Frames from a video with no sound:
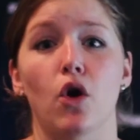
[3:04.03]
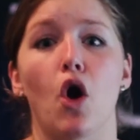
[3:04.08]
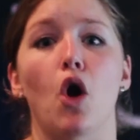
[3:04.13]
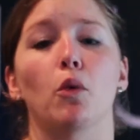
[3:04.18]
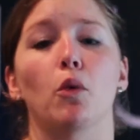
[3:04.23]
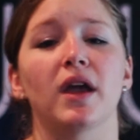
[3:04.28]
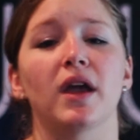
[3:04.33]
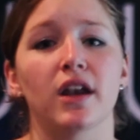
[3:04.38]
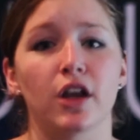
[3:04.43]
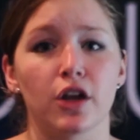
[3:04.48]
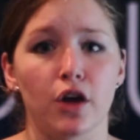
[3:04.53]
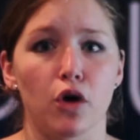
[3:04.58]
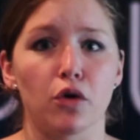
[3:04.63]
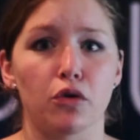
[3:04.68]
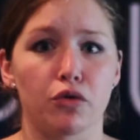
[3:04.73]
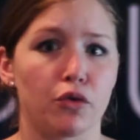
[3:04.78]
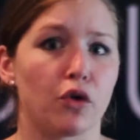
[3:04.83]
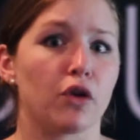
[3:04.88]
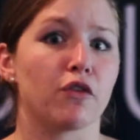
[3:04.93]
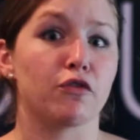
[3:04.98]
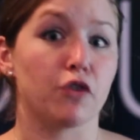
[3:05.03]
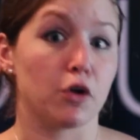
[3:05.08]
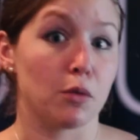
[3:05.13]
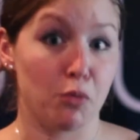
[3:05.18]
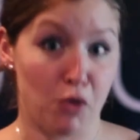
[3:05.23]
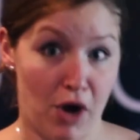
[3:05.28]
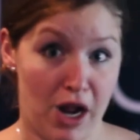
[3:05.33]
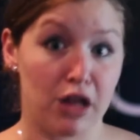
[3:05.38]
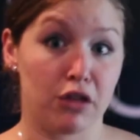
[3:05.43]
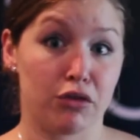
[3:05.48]
Or going to go for
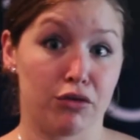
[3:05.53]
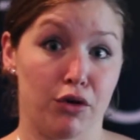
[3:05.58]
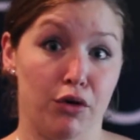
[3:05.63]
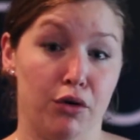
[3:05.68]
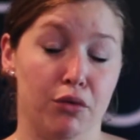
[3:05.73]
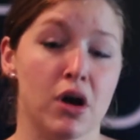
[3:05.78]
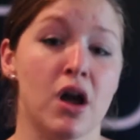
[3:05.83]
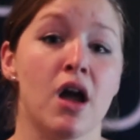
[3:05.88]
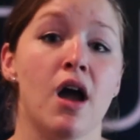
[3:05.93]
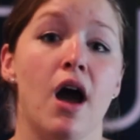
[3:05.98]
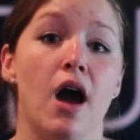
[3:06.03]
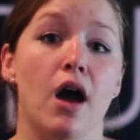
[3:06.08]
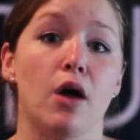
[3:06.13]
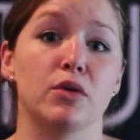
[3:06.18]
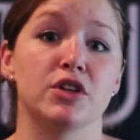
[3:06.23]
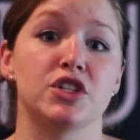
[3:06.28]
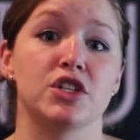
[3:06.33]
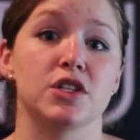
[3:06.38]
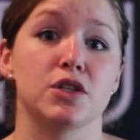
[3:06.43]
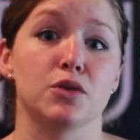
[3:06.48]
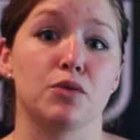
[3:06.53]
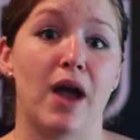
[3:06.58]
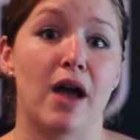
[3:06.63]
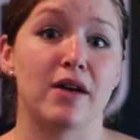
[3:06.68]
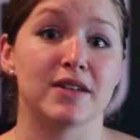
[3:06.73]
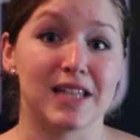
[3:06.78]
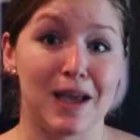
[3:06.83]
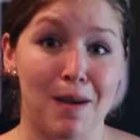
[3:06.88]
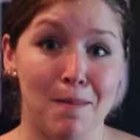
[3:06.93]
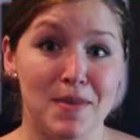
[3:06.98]
breakthrough, uh, which is
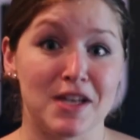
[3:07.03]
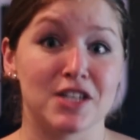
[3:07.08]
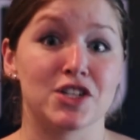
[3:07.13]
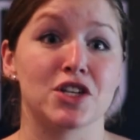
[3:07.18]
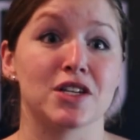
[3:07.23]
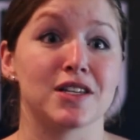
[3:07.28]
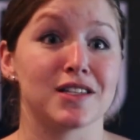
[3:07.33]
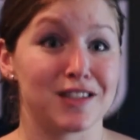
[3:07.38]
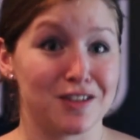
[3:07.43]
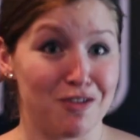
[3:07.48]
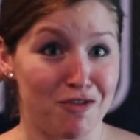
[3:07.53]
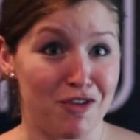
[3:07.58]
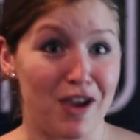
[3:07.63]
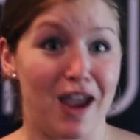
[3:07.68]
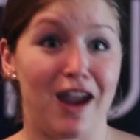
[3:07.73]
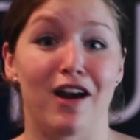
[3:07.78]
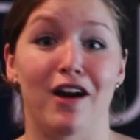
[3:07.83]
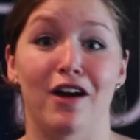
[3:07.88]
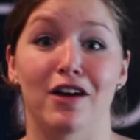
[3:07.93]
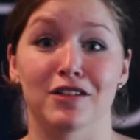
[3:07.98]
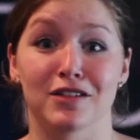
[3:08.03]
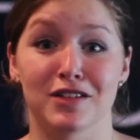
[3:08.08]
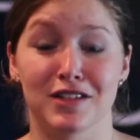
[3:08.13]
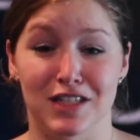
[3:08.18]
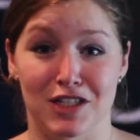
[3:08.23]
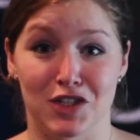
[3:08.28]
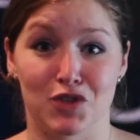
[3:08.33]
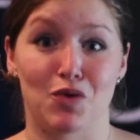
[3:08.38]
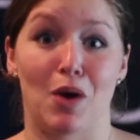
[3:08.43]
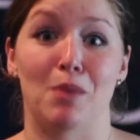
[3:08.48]
around ambitious, fair,
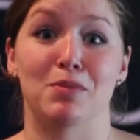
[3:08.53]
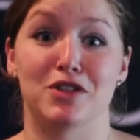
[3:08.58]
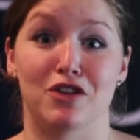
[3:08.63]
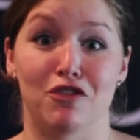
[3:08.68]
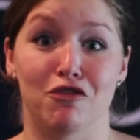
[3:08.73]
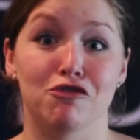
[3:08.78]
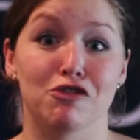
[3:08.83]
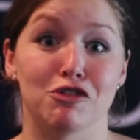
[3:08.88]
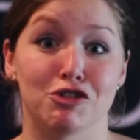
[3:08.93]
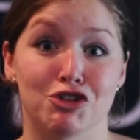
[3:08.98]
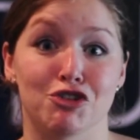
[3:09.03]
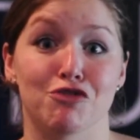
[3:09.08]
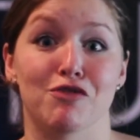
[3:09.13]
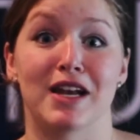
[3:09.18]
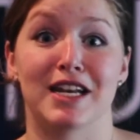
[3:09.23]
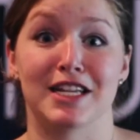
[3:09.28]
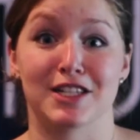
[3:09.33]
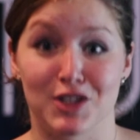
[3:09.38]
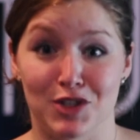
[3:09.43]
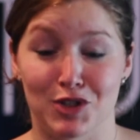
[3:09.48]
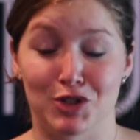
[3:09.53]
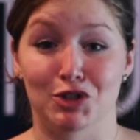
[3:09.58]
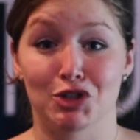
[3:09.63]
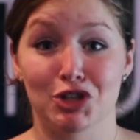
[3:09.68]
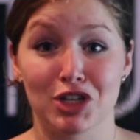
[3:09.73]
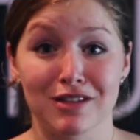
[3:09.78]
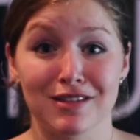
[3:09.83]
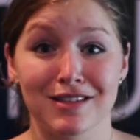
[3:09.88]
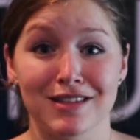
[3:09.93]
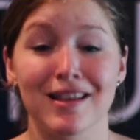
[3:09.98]
disruptive, future-ready
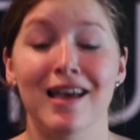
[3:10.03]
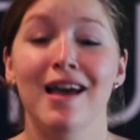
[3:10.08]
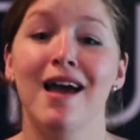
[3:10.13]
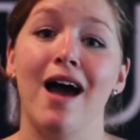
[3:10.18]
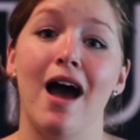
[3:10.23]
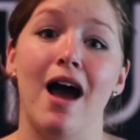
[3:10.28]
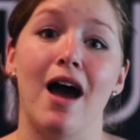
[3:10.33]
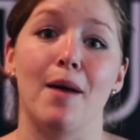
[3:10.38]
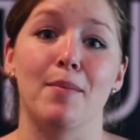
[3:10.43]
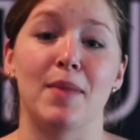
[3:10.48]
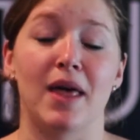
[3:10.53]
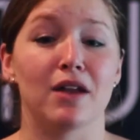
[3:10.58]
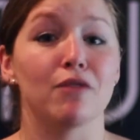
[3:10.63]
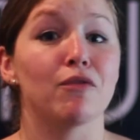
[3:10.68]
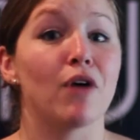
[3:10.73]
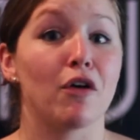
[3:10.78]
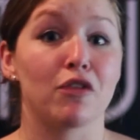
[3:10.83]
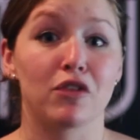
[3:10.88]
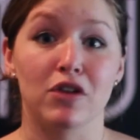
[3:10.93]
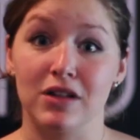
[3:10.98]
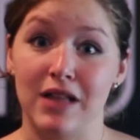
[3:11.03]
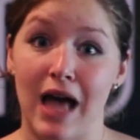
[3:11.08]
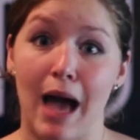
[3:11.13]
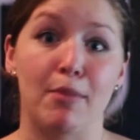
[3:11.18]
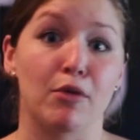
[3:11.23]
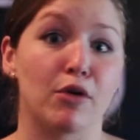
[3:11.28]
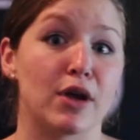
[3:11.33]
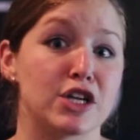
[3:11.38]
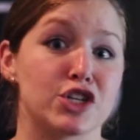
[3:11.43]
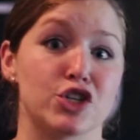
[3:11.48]
solutions um, that involve
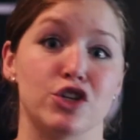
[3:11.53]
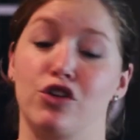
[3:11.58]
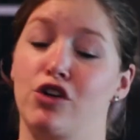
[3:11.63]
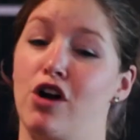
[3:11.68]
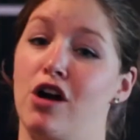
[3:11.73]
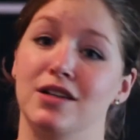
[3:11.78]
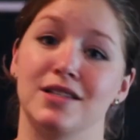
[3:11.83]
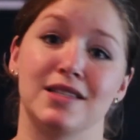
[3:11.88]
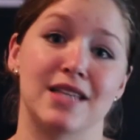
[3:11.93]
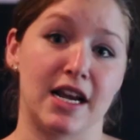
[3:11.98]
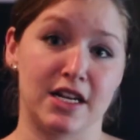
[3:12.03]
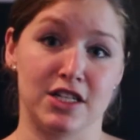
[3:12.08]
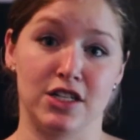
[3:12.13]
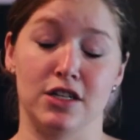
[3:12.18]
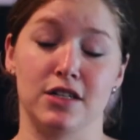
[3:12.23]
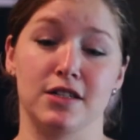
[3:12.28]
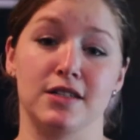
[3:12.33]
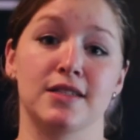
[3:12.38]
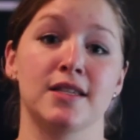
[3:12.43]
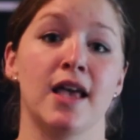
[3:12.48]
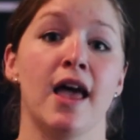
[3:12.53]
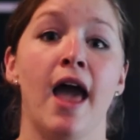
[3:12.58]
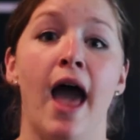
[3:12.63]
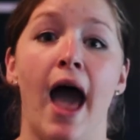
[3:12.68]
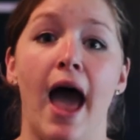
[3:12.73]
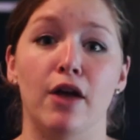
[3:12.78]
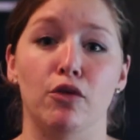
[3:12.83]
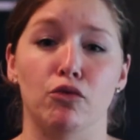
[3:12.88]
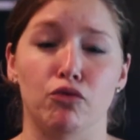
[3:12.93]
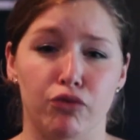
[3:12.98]
collaboration across sectors
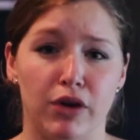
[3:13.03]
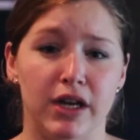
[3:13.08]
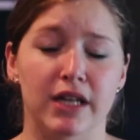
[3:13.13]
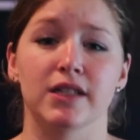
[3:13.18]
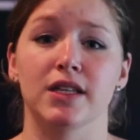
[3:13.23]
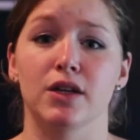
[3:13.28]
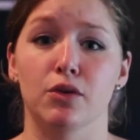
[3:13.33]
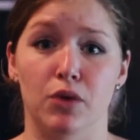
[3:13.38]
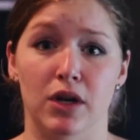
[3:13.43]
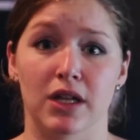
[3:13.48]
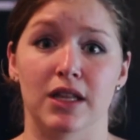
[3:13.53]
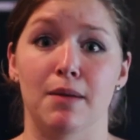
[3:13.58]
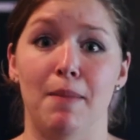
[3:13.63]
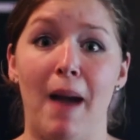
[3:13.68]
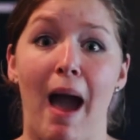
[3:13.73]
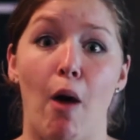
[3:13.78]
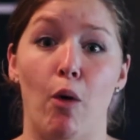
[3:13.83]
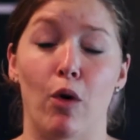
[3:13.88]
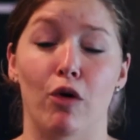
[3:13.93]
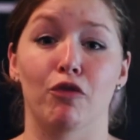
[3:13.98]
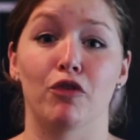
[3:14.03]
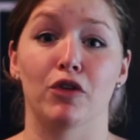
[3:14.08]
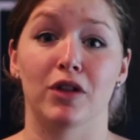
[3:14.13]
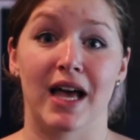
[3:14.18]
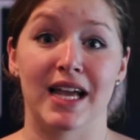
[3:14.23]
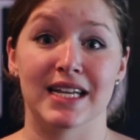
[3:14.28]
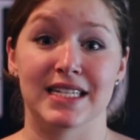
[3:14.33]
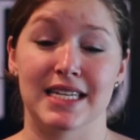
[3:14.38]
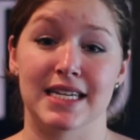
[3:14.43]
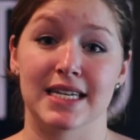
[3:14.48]
and really, really powerful
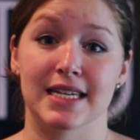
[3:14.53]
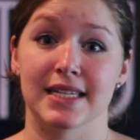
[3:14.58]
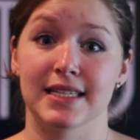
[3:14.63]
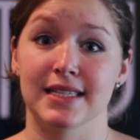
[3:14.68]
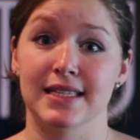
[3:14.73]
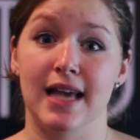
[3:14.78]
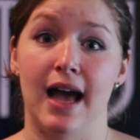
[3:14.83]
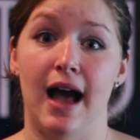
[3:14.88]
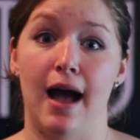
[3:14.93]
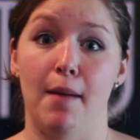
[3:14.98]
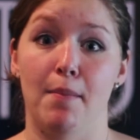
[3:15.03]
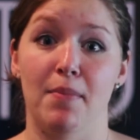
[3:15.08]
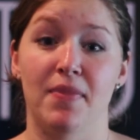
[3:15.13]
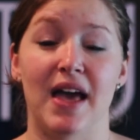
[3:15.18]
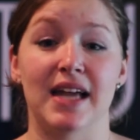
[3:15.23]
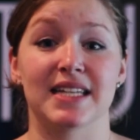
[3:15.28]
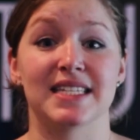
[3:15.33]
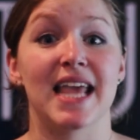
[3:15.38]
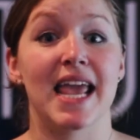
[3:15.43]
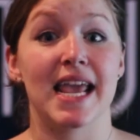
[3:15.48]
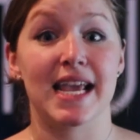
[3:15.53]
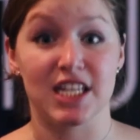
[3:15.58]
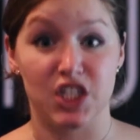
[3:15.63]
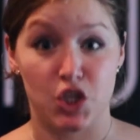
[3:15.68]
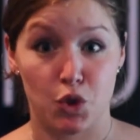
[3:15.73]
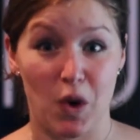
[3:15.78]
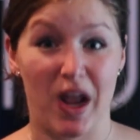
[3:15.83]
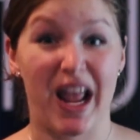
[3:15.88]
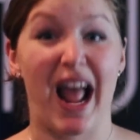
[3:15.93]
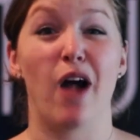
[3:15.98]
ideas um, that take
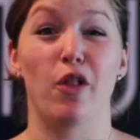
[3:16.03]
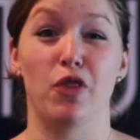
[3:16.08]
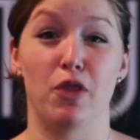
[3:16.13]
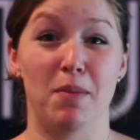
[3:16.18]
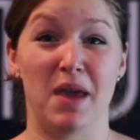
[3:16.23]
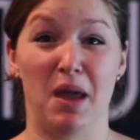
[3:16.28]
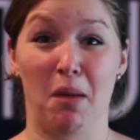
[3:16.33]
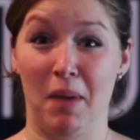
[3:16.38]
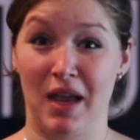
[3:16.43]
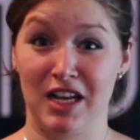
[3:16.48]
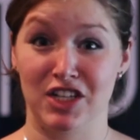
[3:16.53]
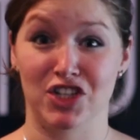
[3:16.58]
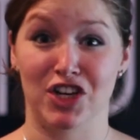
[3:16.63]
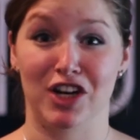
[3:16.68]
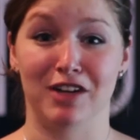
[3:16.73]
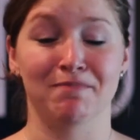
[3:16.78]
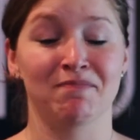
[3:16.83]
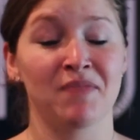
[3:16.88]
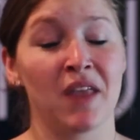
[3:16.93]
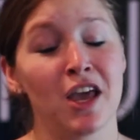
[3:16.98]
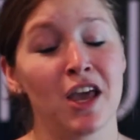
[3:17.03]
into account the big picture?